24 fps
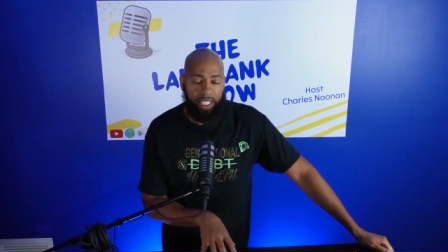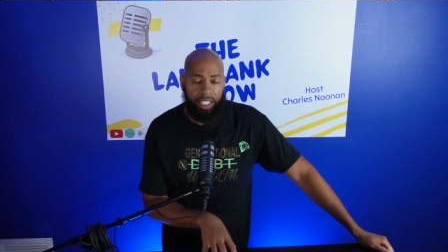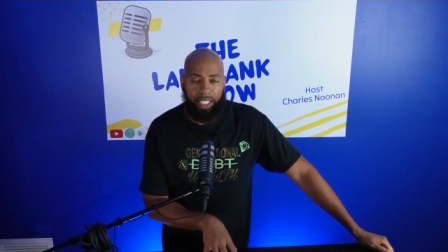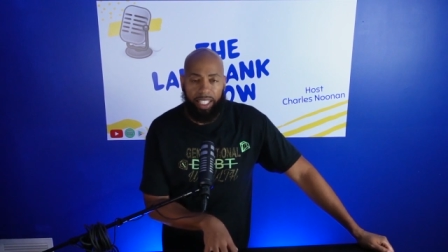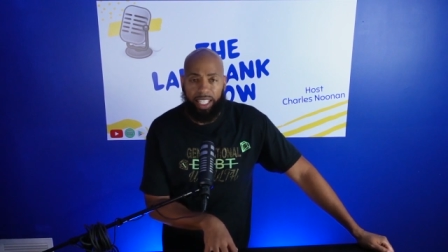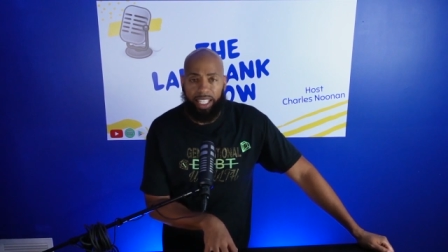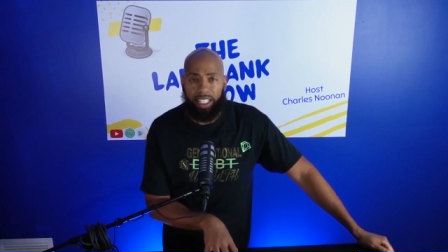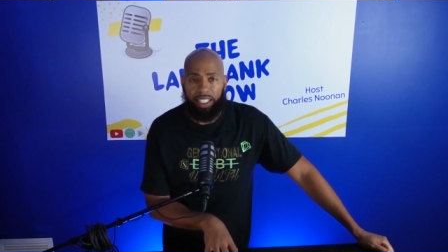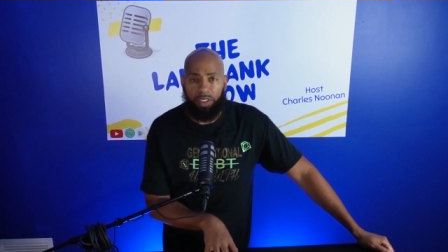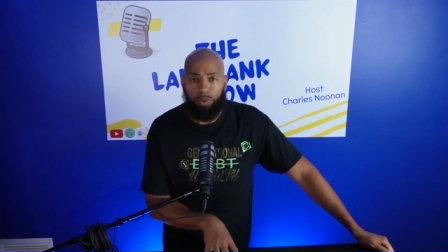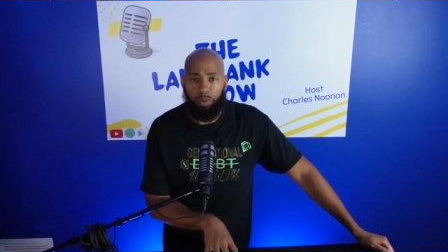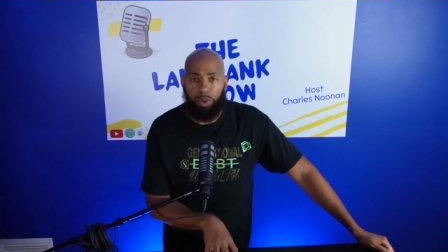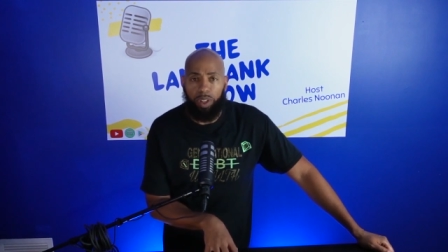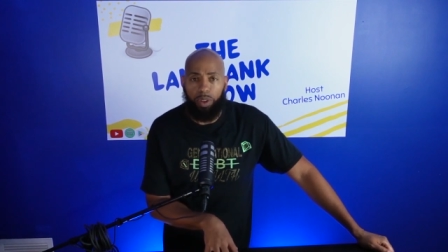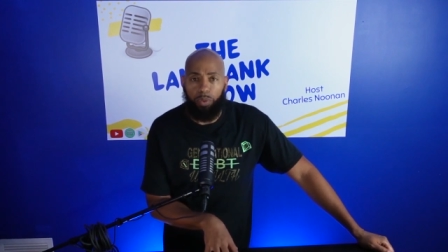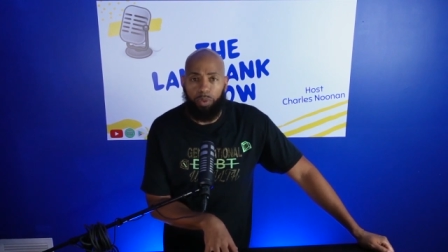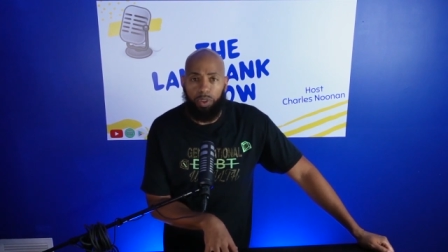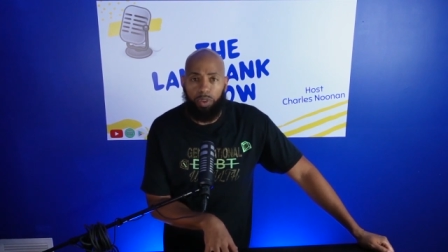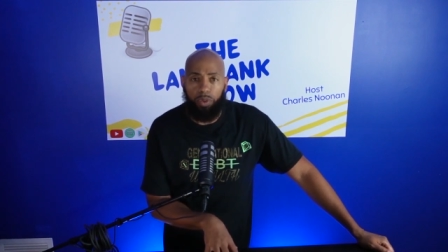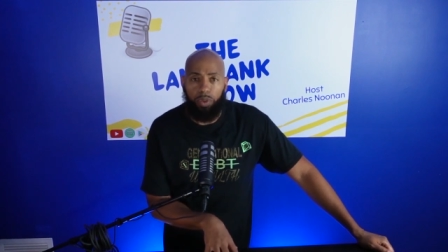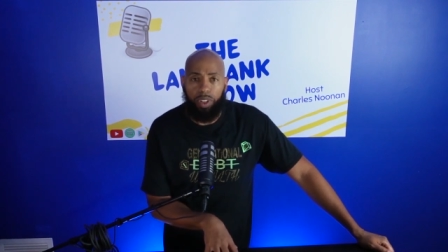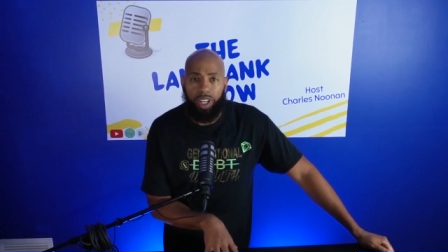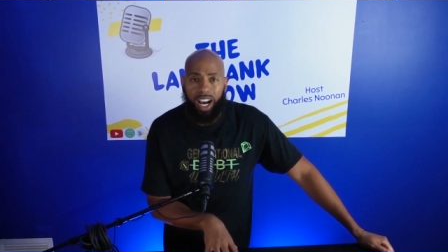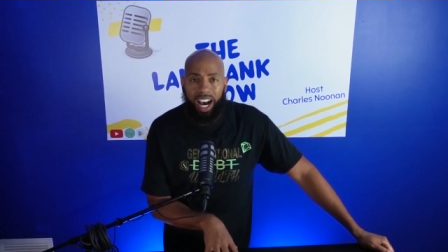links where
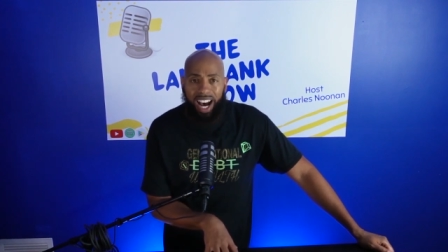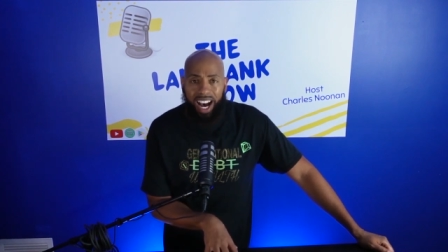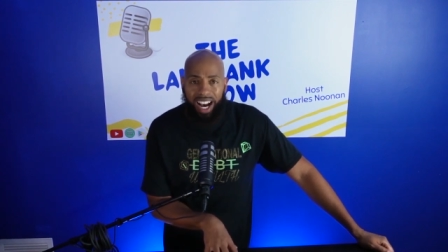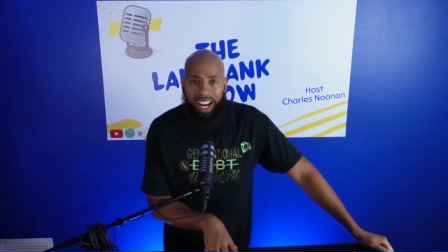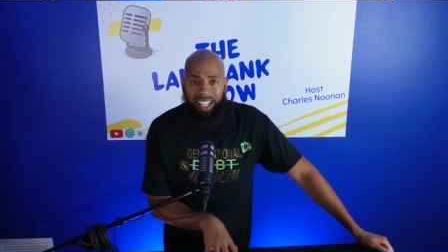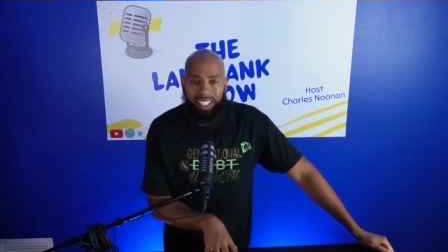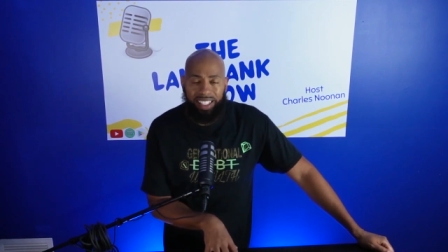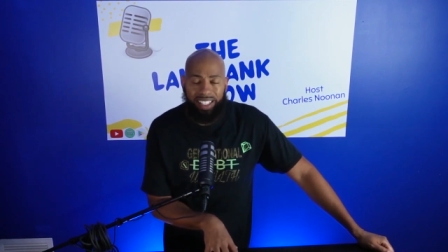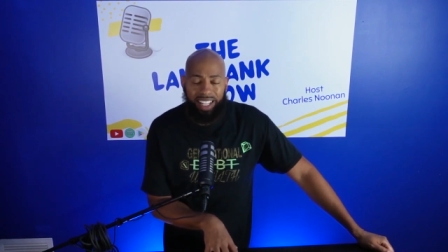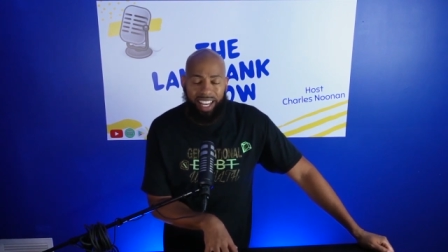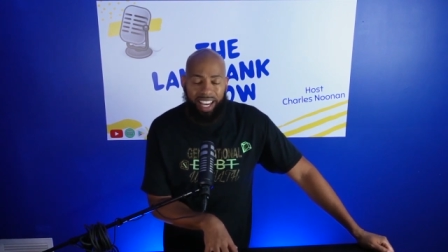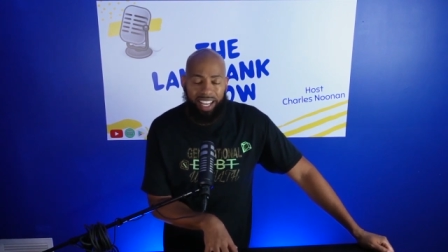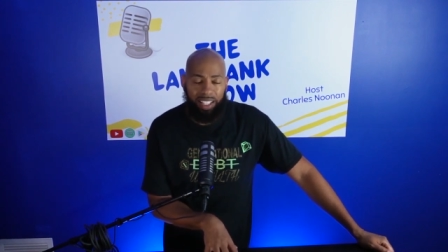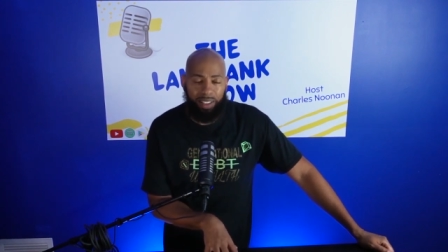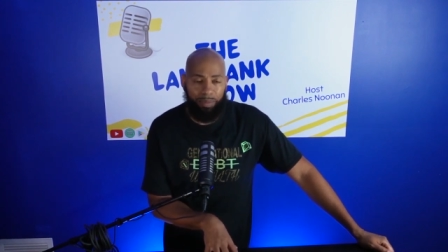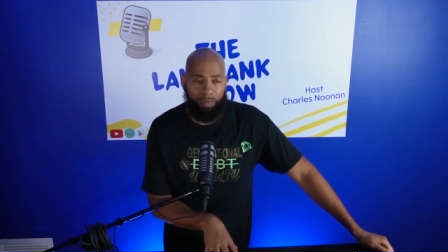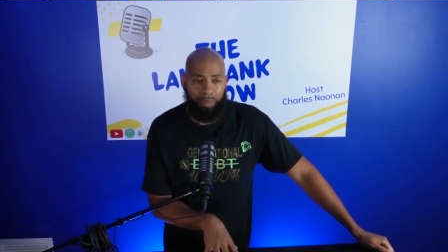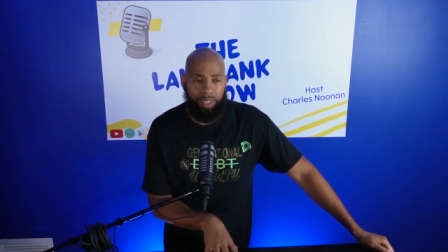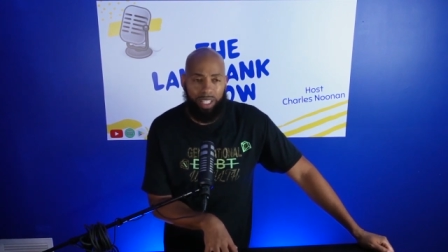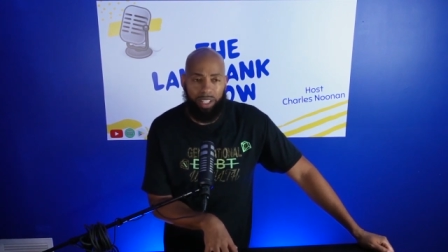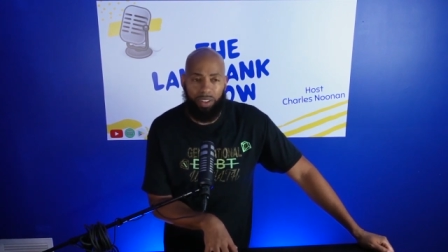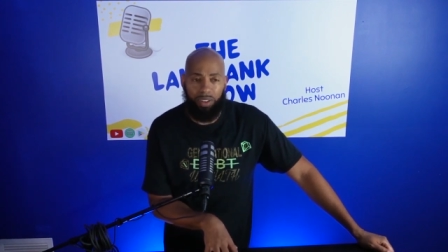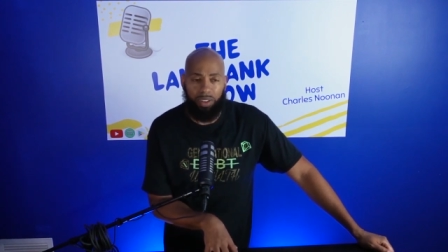you contact me